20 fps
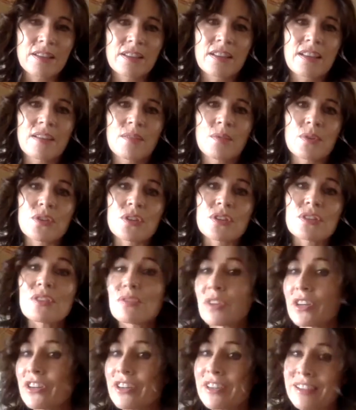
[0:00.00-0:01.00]
which is
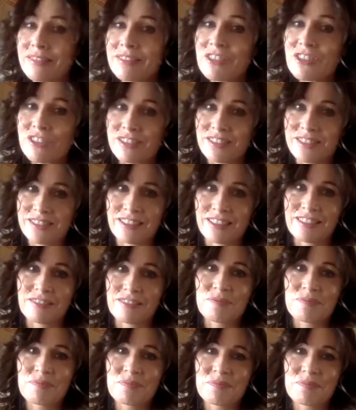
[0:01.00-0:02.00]
very interesting.
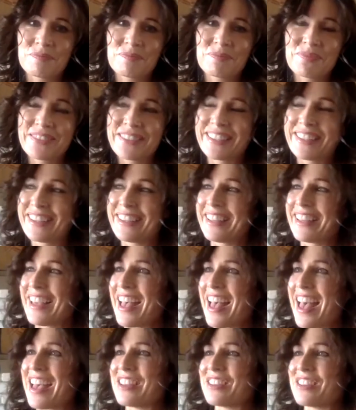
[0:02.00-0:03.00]

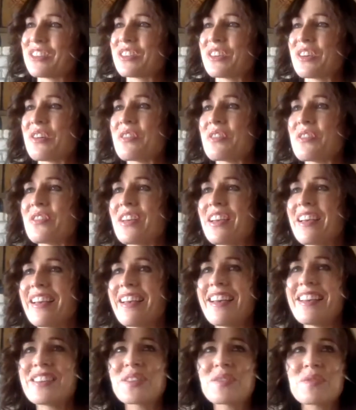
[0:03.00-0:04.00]
And so,
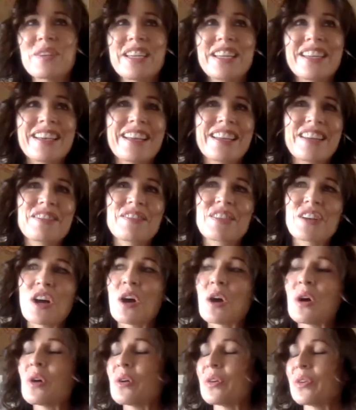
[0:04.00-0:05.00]
as we kind of
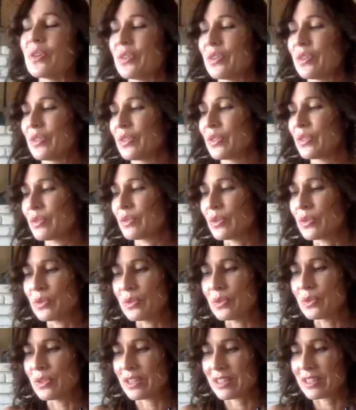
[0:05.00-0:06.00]
go
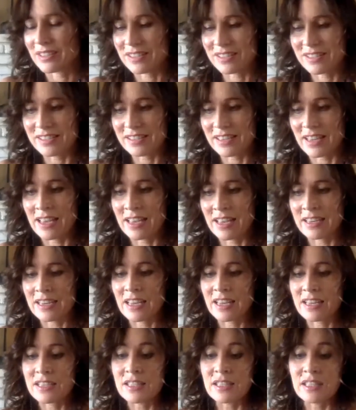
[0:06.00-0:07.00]
through this. And
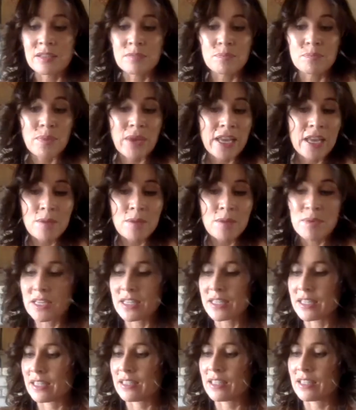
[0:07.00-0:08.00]
as the
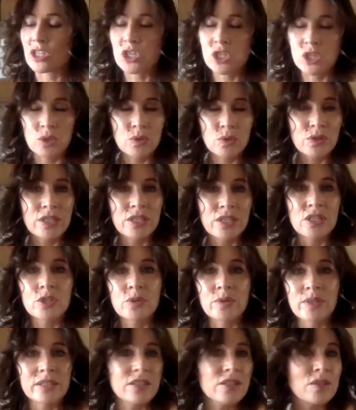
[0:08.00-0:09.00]
babies and the children are
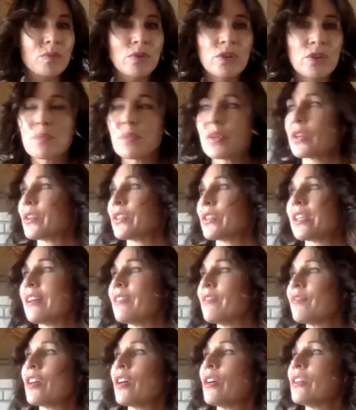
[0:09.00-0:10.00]
doing this work, because
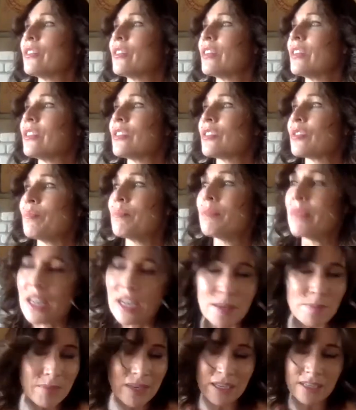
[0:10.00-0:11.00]
I've gone into
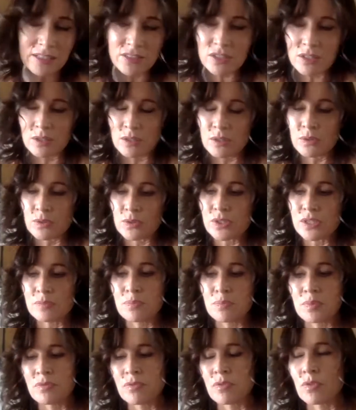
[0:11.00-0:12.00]
many, many schools
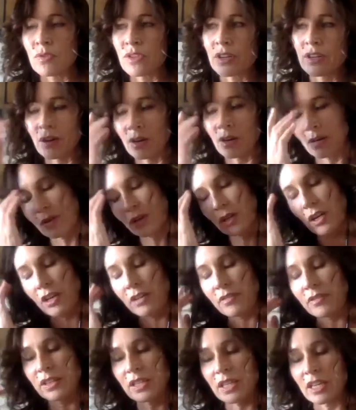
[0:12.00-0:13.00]
before the whole
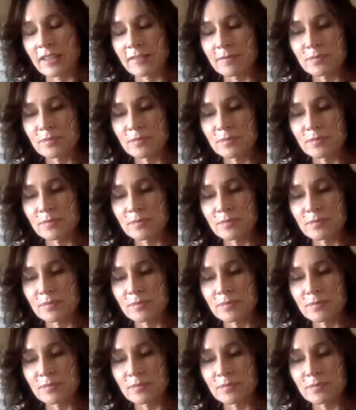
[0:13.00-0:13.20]
COVID thing,